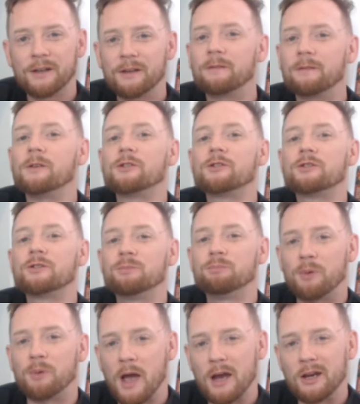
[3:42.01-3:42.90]
the
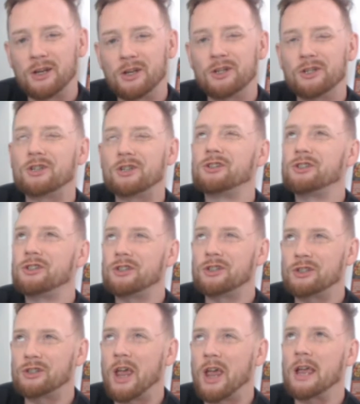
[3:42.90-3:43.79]
Spanish
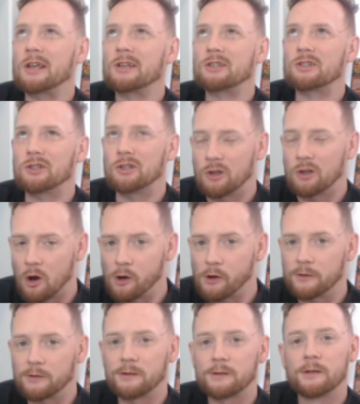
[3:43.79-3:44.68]
sex
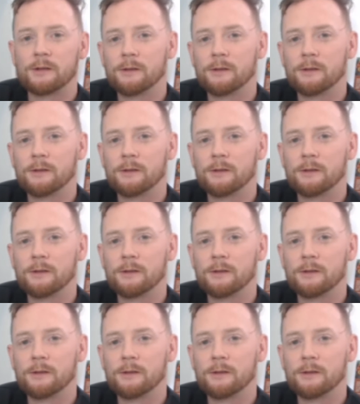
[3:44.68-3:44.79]
god.